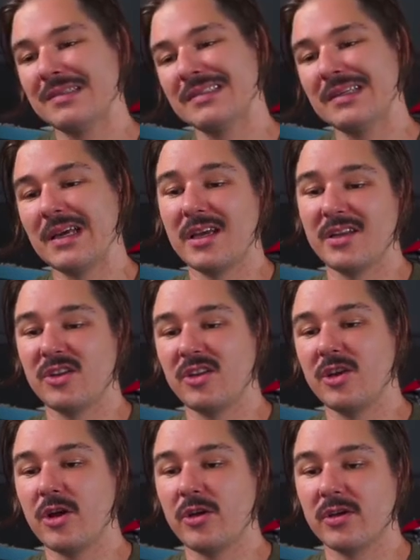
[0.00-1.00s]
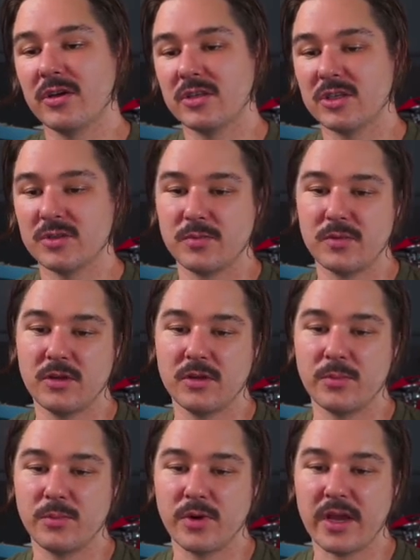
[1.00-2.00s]
And you can
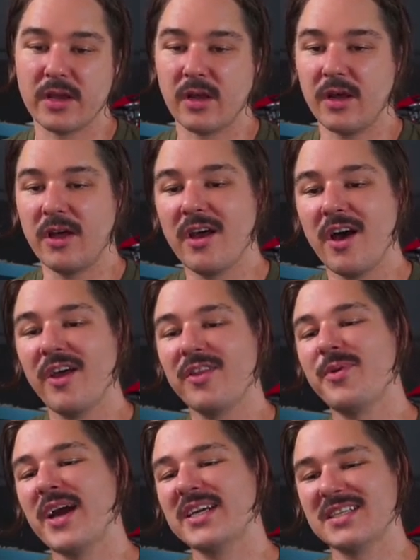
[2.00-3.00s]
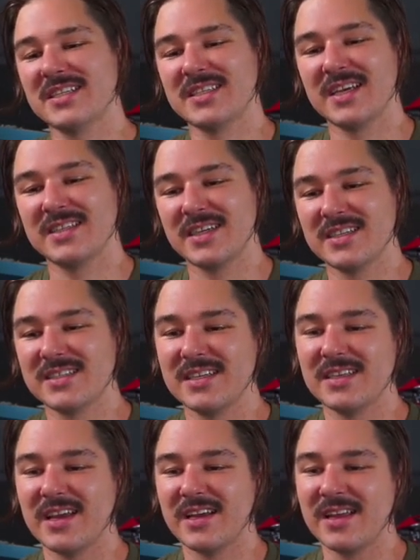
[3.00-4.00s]
break all the practice sites I see
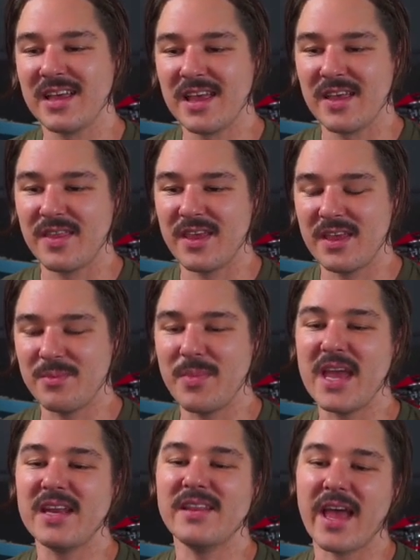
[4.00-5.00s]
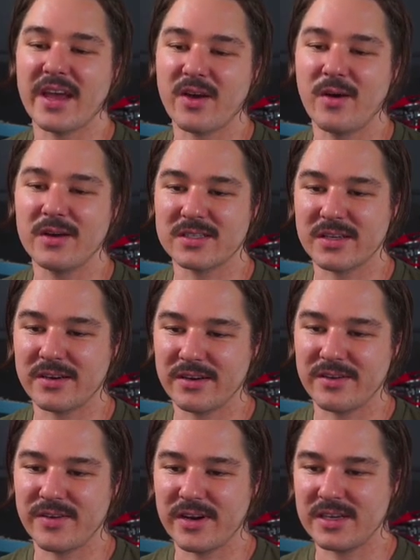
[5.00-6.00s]
that it made in that course are
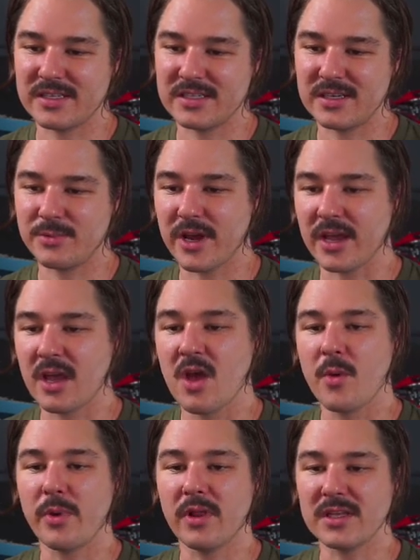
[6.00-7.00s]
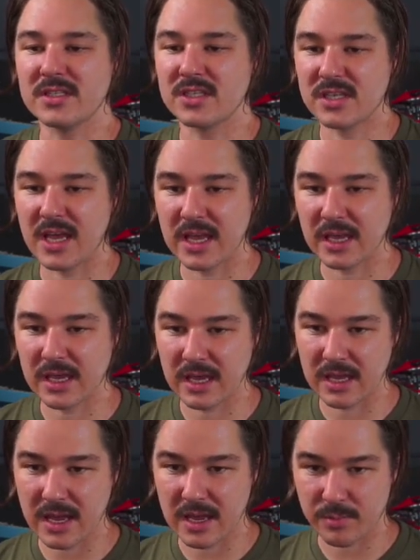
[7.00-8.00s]
very easy to break. But let's take it
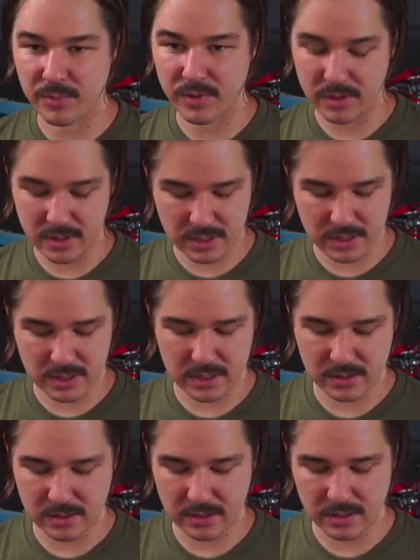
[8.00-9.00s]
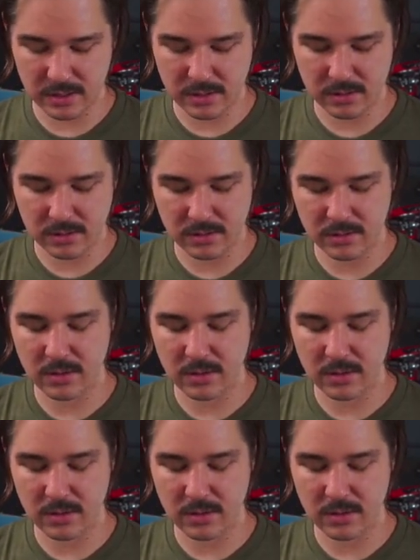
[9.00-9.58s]
and put it in the little